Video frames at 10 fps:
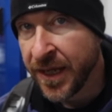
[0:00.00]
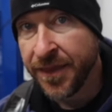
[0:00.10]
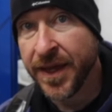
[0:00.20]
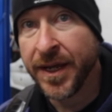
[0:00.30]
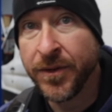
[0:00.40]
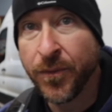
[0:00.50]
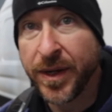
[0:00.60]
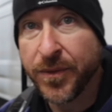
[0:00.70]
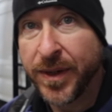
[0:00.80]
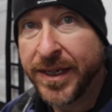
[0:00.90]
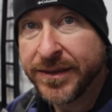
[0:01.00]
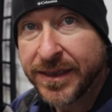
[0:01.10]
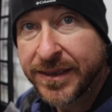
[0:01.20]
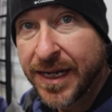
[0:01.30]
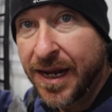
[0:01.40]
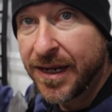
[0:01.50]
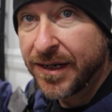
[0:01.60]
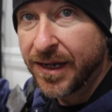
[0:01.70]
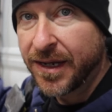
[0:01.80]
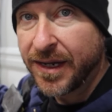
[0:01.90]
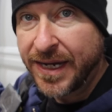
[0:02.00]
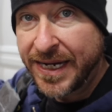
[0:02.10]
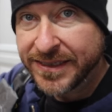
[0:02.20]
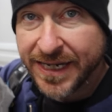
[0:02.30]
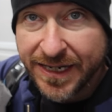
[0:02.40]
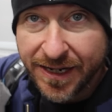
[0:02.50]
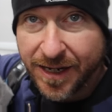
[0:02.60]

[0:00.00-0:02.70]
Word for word: Then we went and got uh, antenna